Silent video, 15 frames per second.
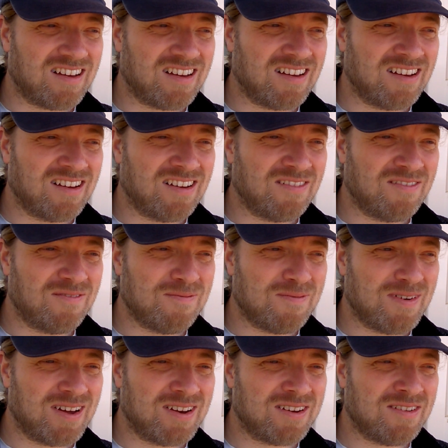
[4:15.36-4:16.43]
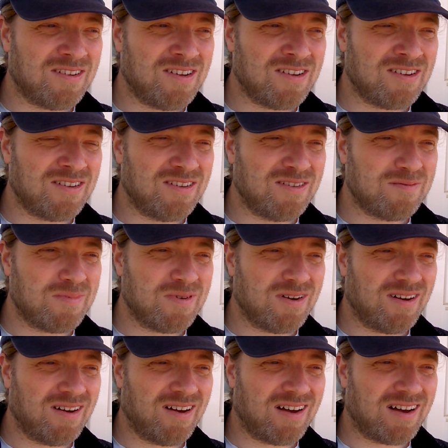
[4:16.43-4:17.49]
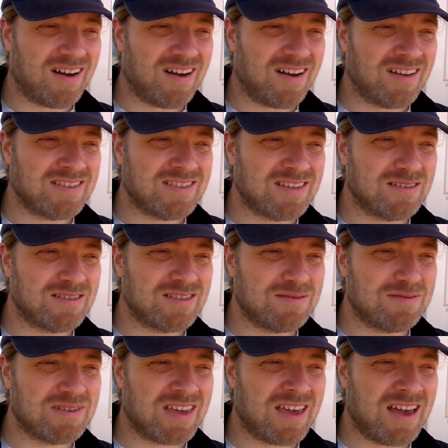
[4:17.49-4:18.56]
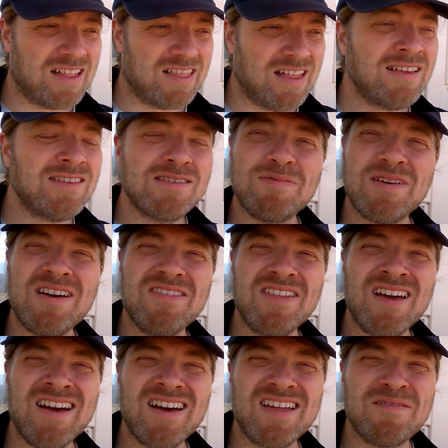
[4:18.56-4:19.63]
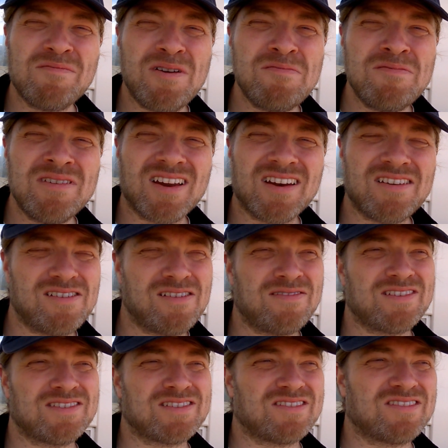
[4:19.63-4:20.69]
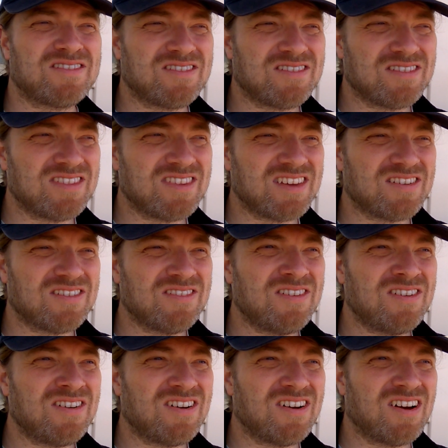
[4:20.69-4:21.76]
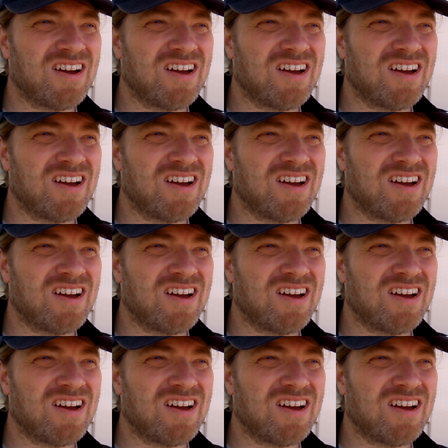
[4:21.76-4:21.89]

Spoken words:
I don't know, but I did seem to care less about that at the moment. I don't know if that's a good thing or not.